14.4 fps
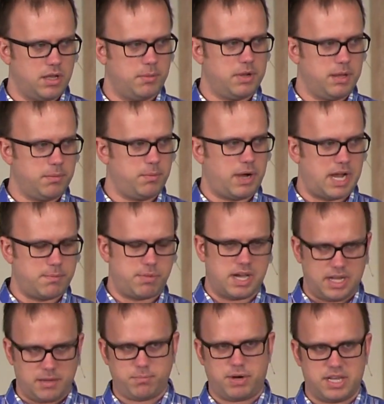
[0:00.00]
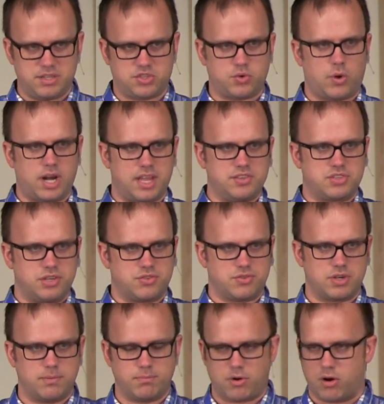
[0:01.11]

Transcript: I mean, by the 20th century,